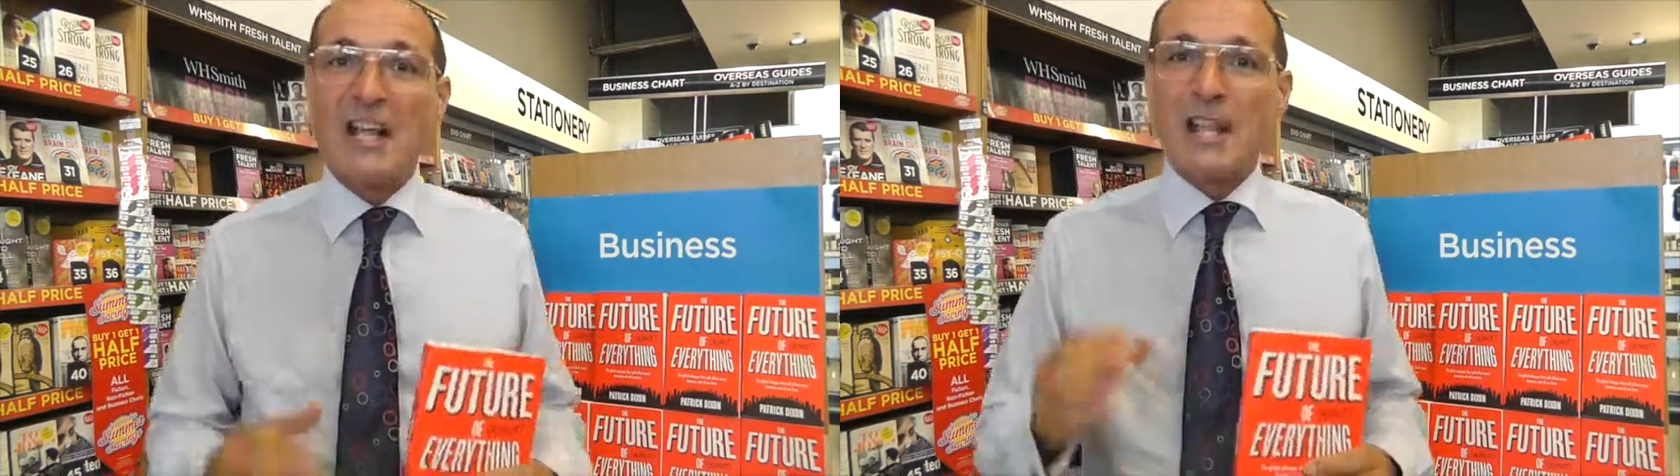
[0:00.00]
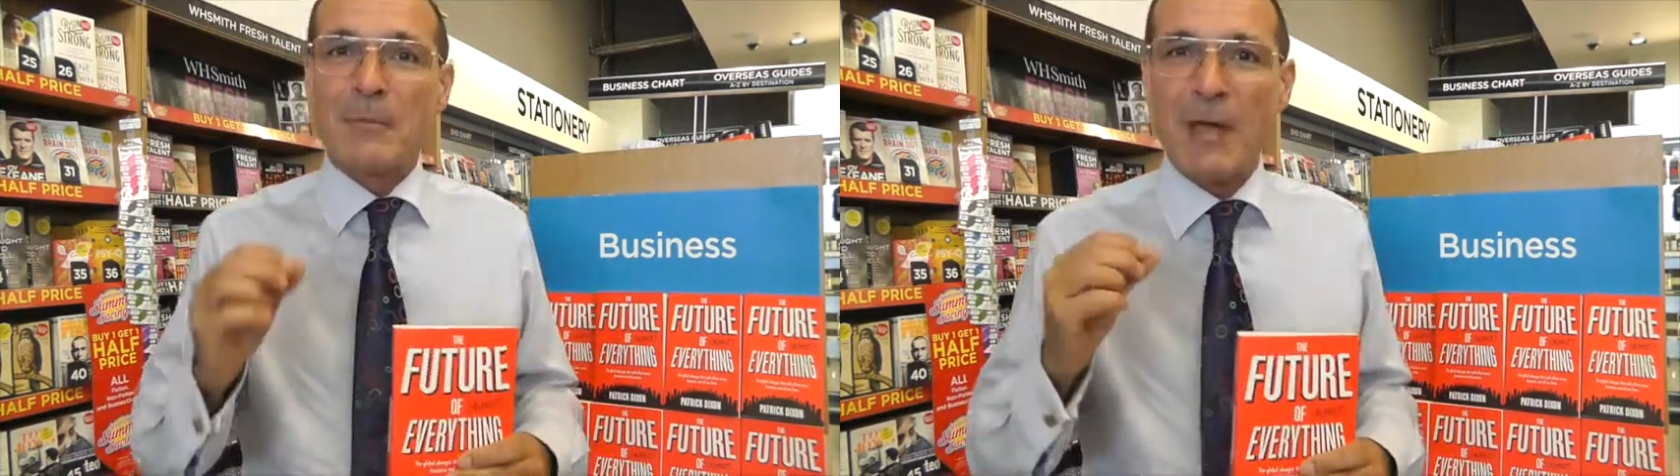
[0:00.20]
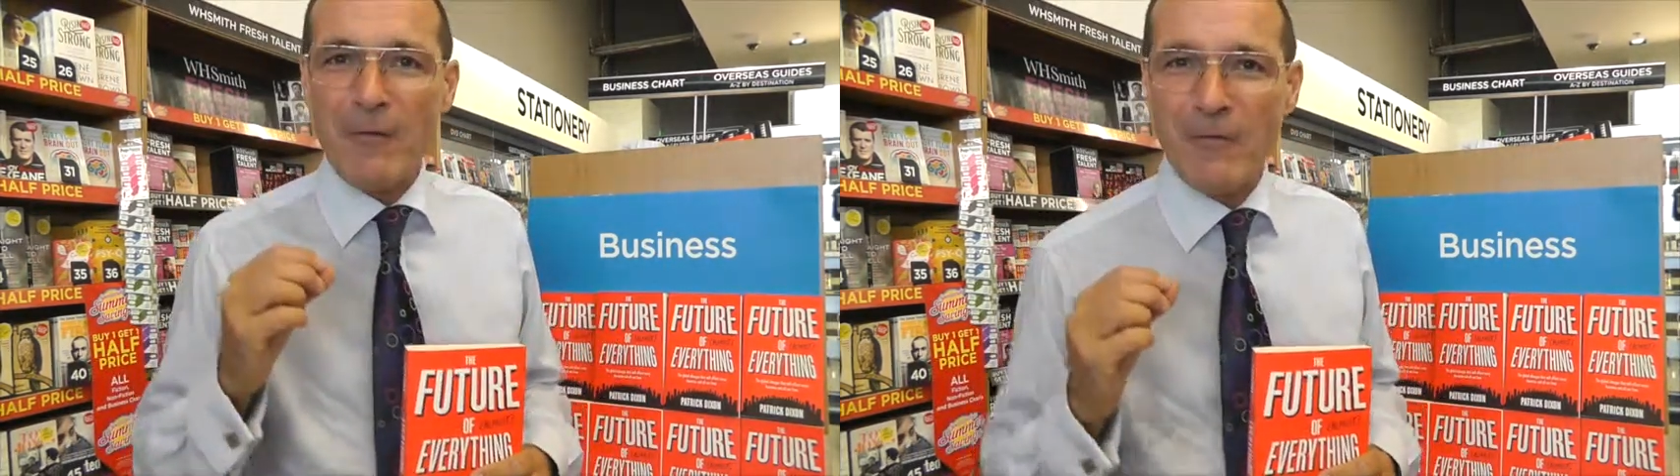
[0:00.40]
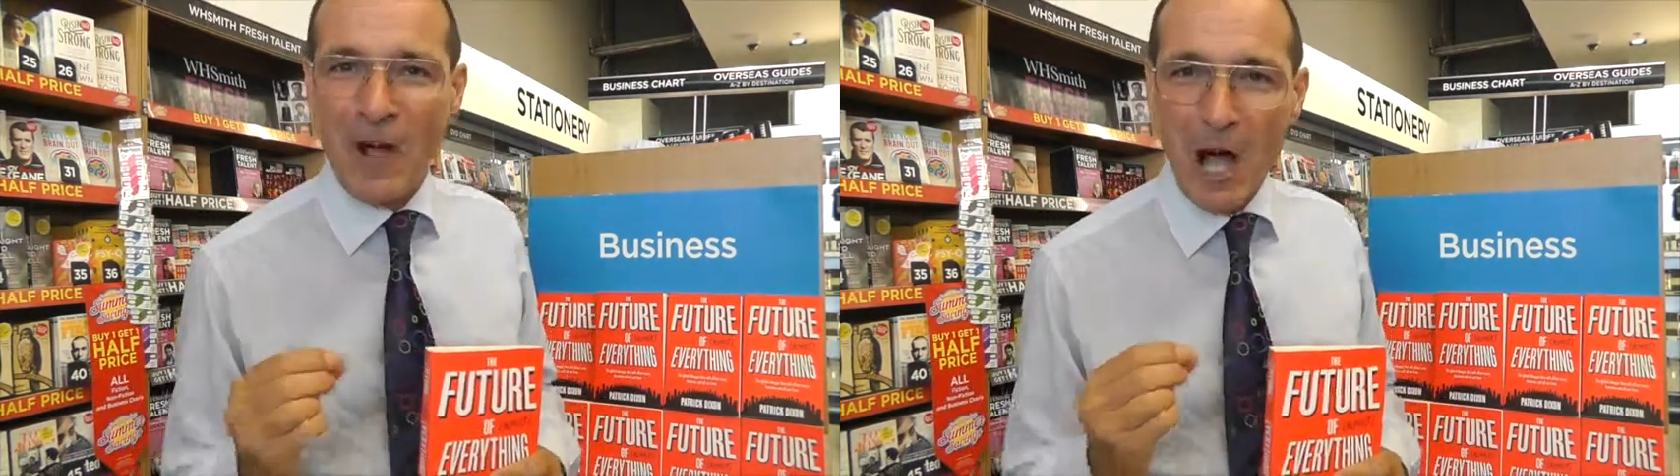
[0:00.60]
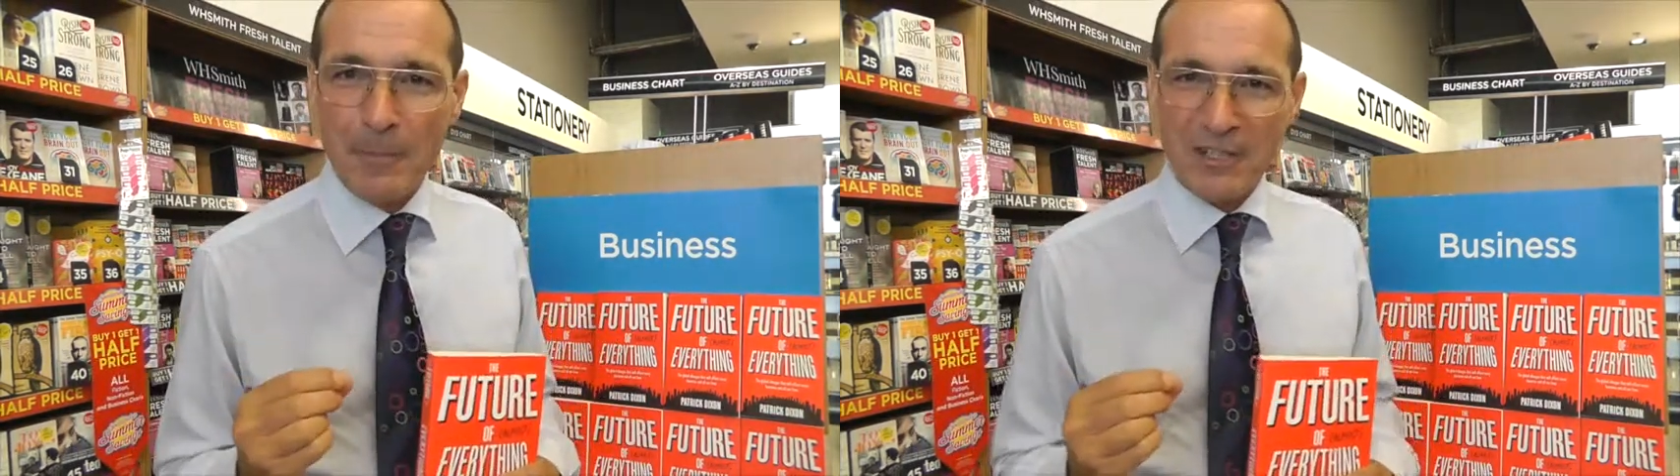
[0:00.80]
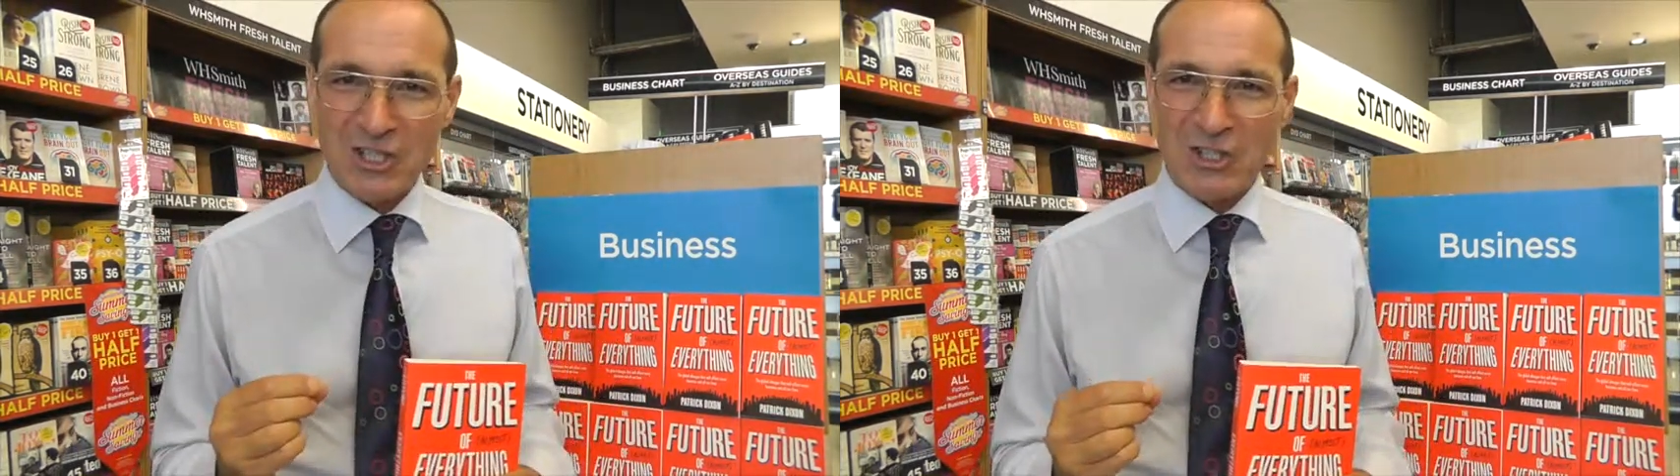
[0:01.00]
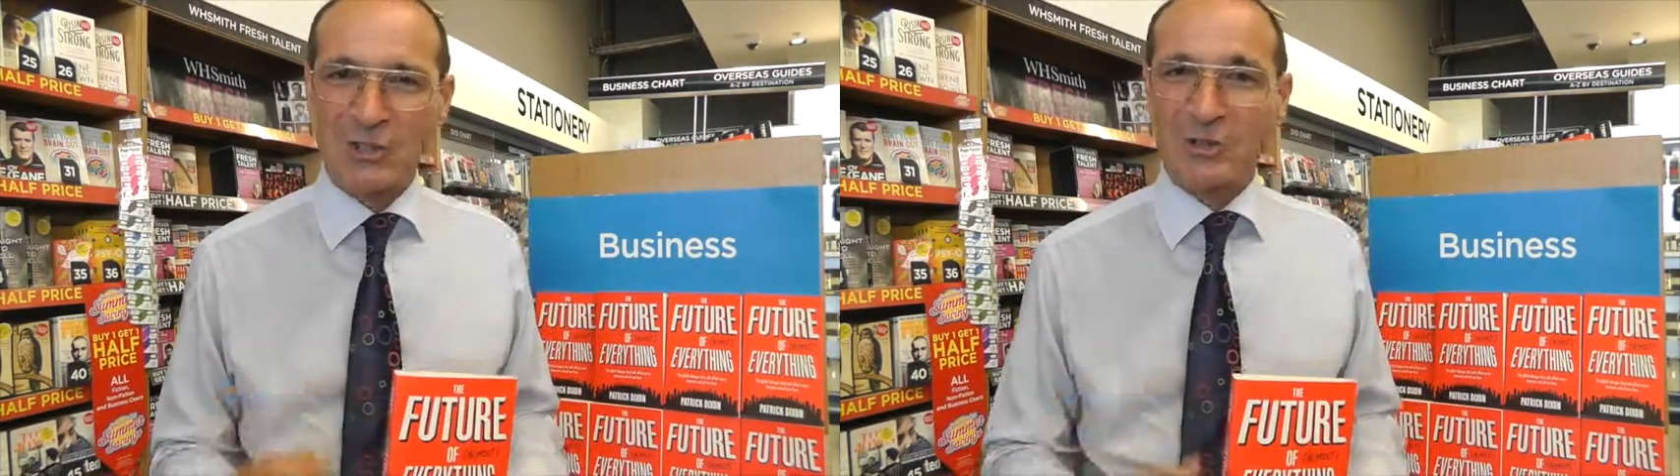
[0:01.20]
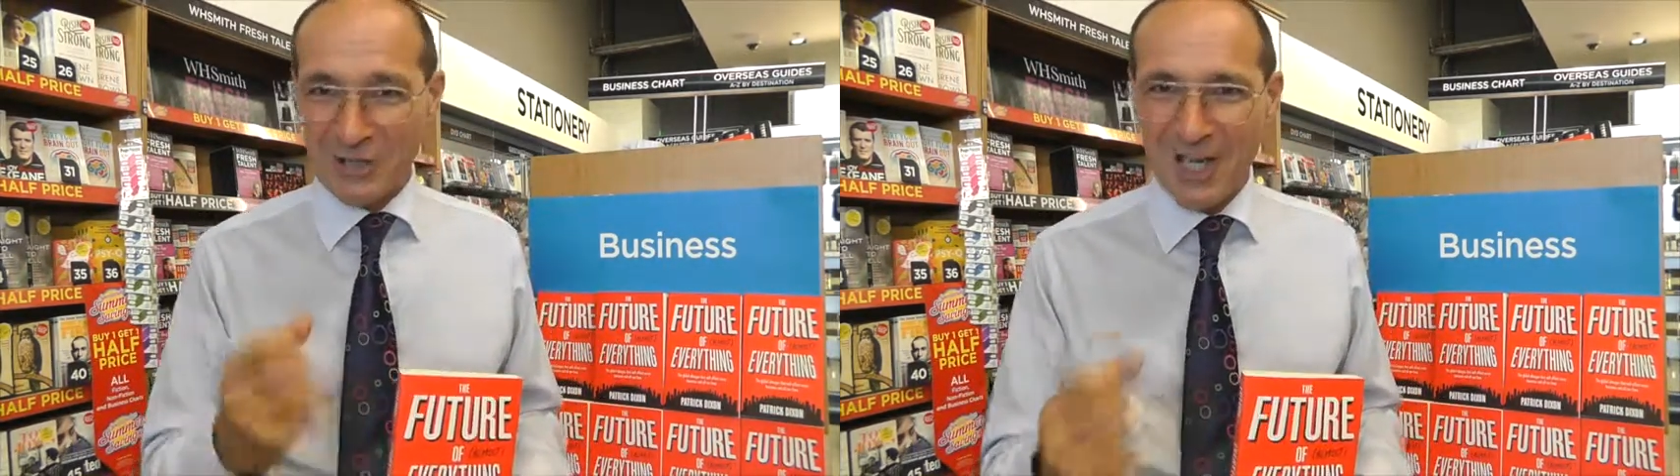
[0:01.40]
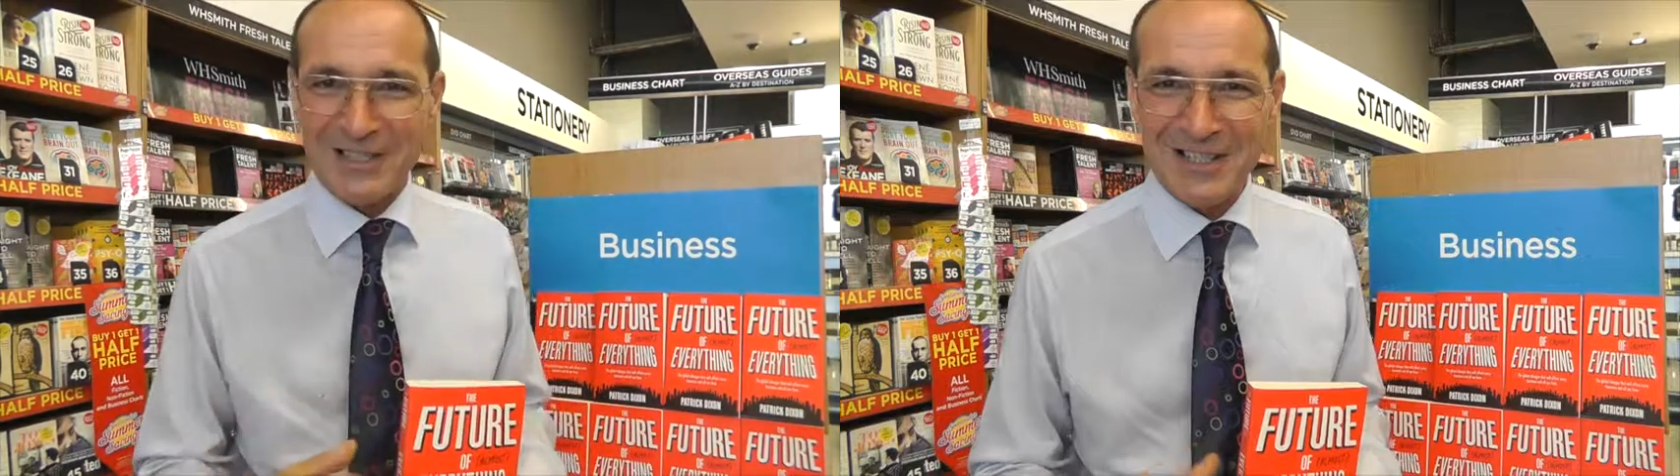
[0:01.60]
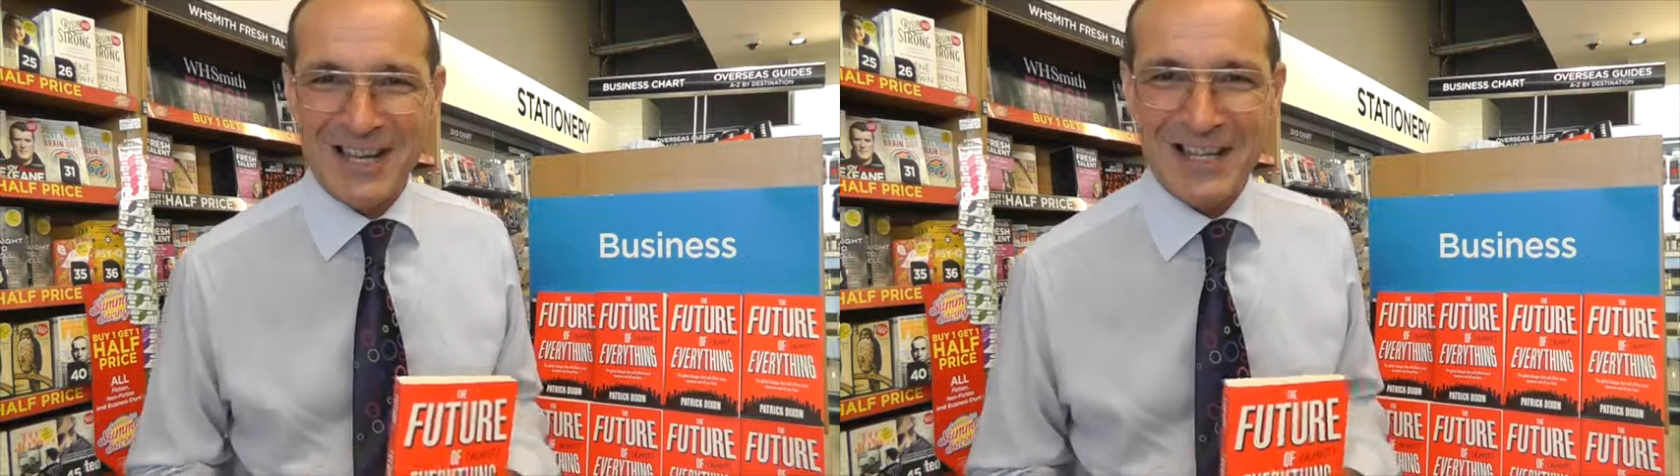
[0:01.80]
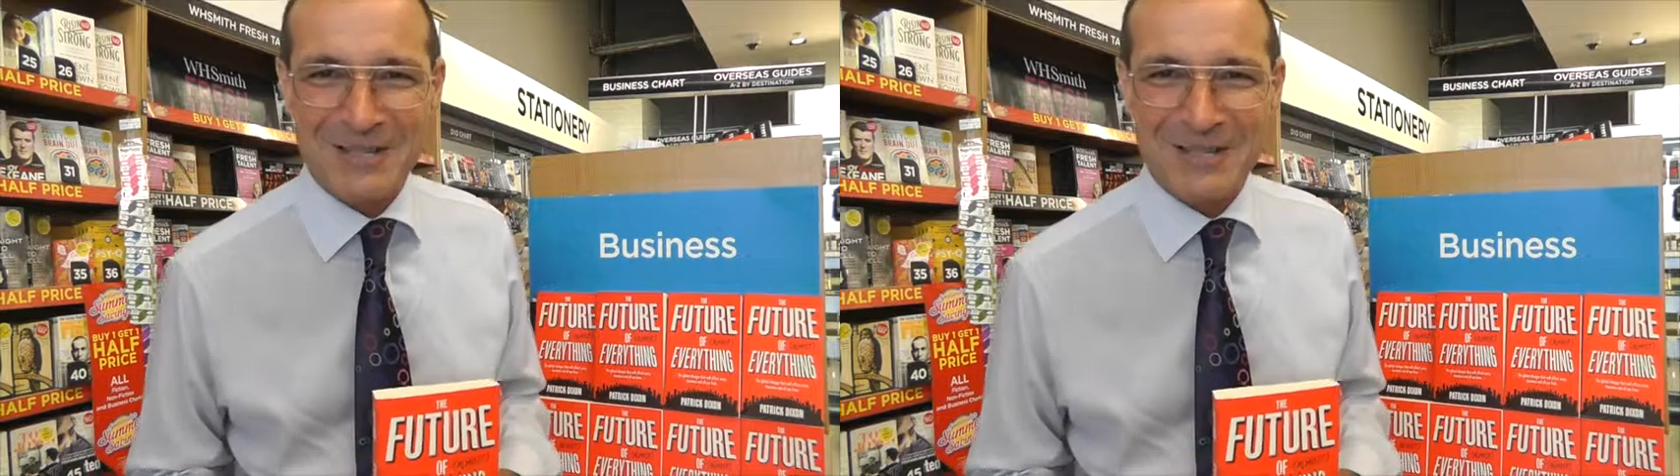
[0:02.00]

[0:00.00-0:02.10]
then we have a far better tool to understand